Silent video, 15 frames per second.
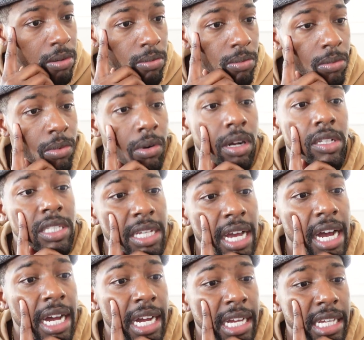Muay
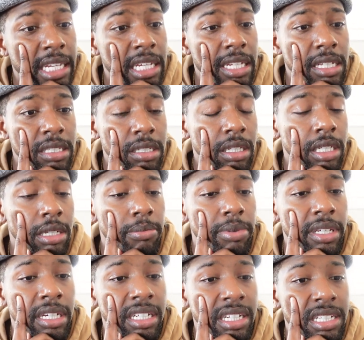Thai is gonna
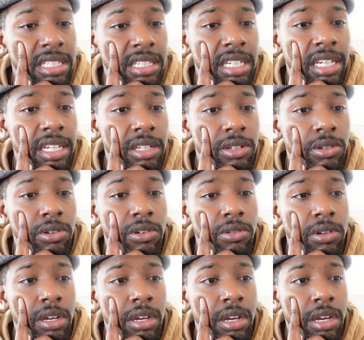be a
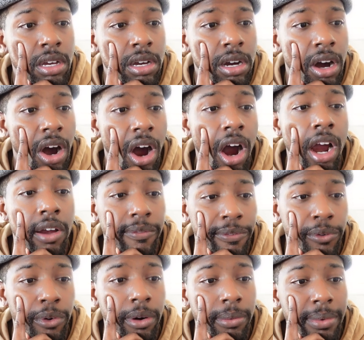continued art
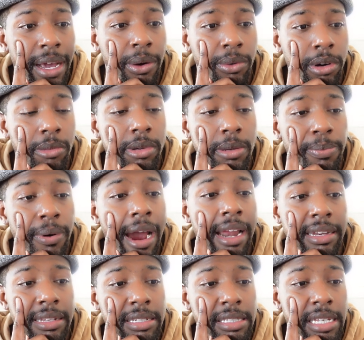form that will be
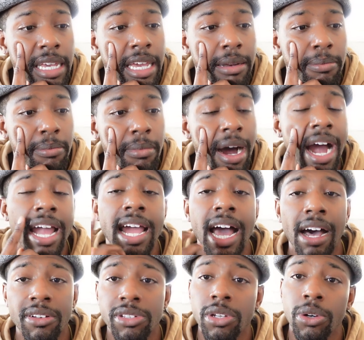practiced in my
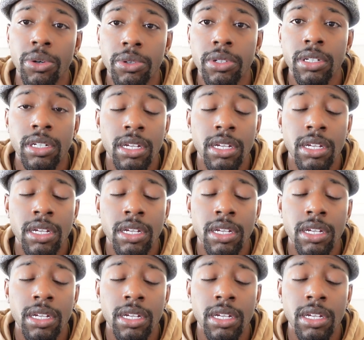household.